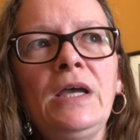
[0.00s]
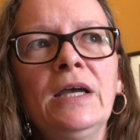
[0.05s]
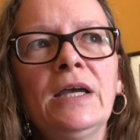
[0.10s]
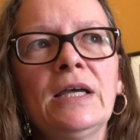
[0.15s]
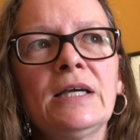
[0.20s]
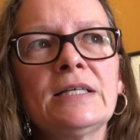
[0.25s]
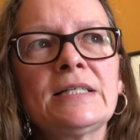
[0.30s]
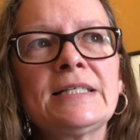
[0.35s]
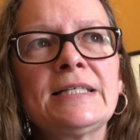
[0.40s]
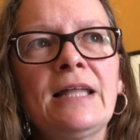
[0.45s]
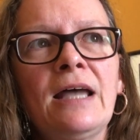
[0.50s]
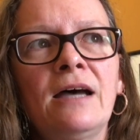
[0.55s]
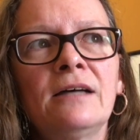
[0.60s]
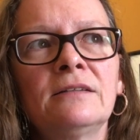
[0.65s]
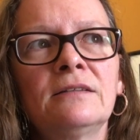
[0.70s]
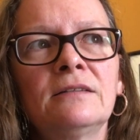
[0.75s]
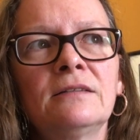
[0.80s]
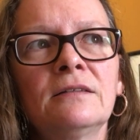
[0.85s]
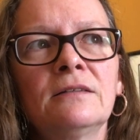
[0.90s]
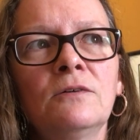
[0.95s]
is
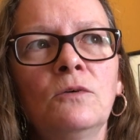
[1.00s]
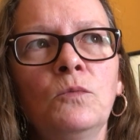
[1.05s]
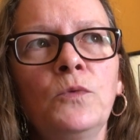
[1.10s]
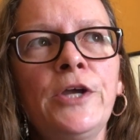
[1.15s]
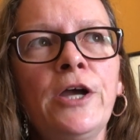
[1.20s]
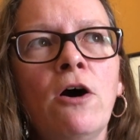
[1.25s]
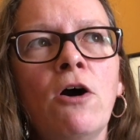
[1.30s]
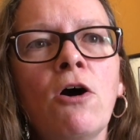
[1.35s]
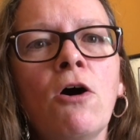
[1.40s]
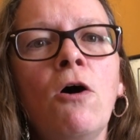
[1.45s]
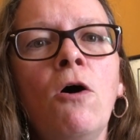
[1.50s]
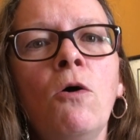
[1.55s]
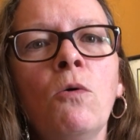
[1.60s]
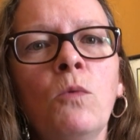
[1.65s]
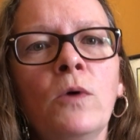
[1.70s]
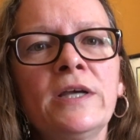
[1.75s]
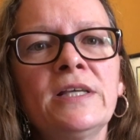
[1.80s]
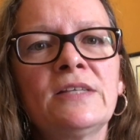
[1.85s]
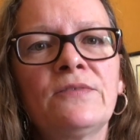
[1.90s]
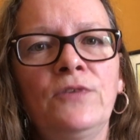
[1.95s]
that we are
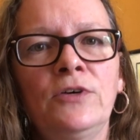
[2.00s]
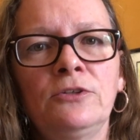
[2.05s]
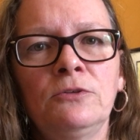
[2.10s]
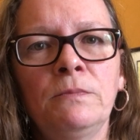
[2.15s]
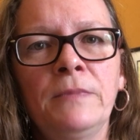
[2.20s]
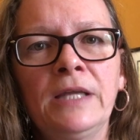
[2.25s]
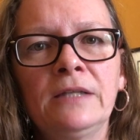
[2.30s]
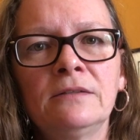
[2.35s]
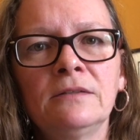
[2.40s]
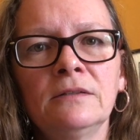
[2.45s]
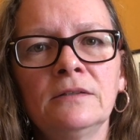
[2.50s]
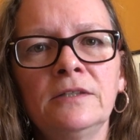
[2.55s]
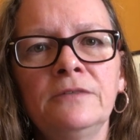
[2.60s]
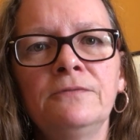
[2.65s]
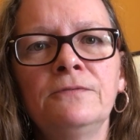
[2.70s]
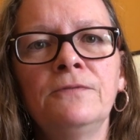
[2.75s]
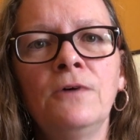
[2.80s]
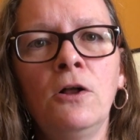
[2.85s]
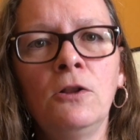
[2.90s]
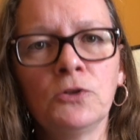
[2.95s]
always fundamentally
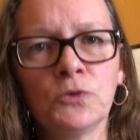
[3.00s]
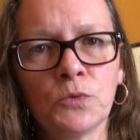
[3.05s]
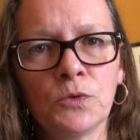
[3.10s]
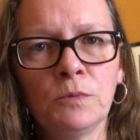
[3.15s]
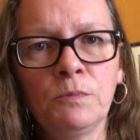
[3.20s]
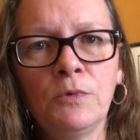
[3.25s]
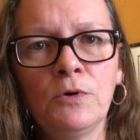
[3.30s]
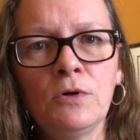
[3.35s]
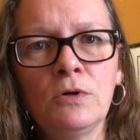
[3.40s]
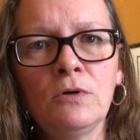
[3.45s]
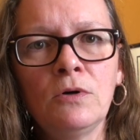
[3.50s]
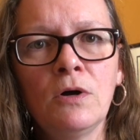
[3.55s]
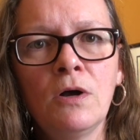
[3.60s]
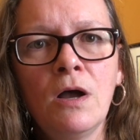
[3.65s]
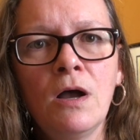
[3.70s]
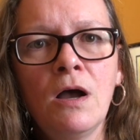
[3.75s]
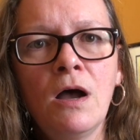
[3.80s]
vulnerable